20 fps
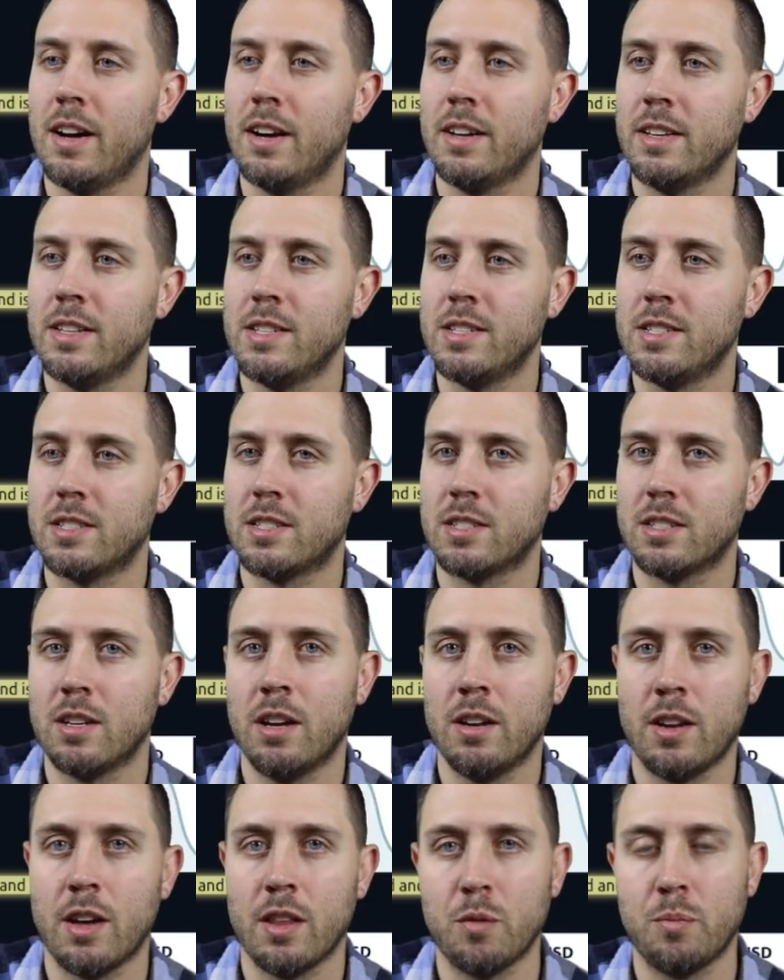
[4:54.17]
is
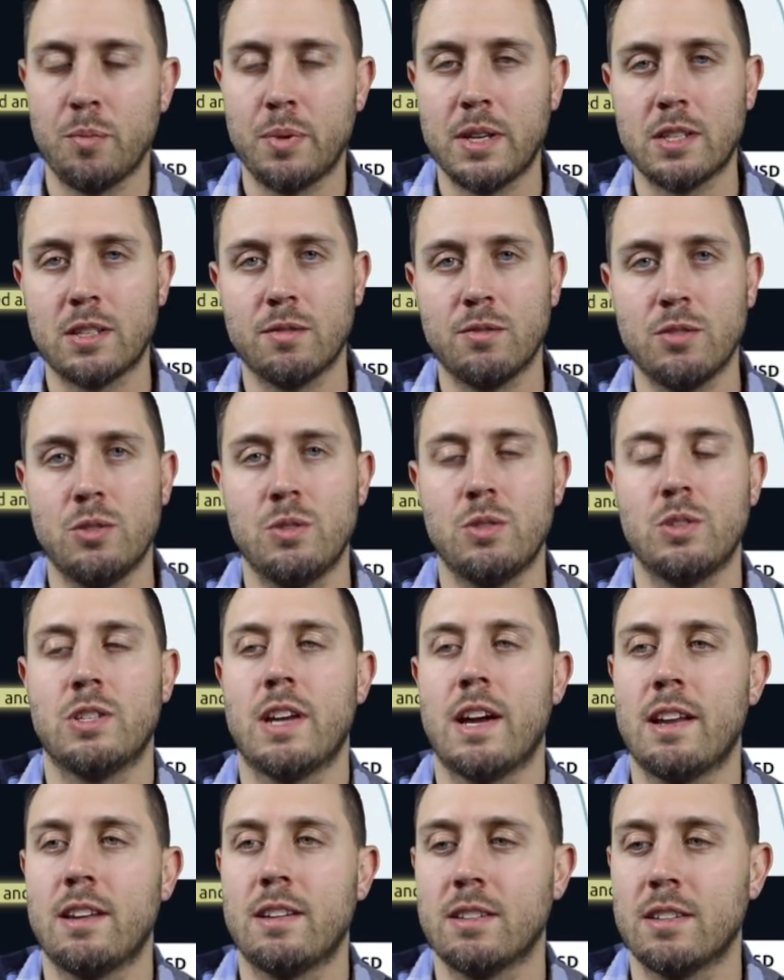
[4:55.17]
another piece of news
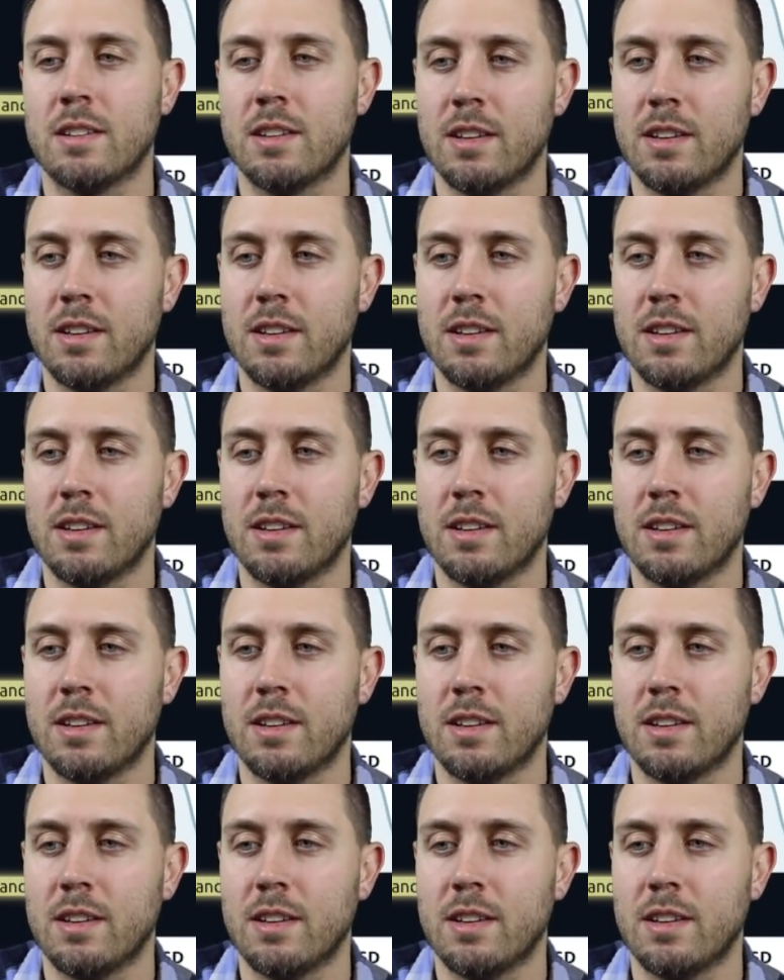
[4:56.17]
that